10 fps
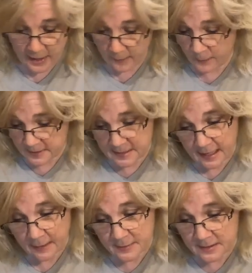thought
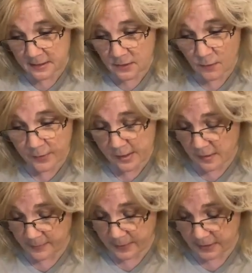I was ignoring
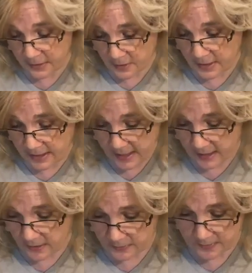them, but you know how
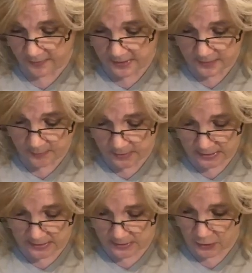that goes. Facebook
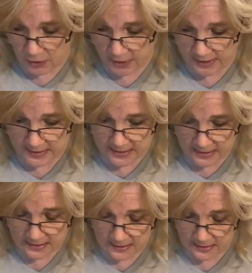is
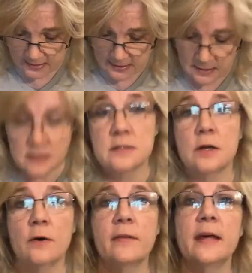crazy.
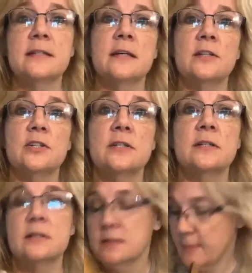So that's it,
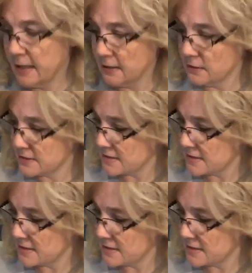just to make it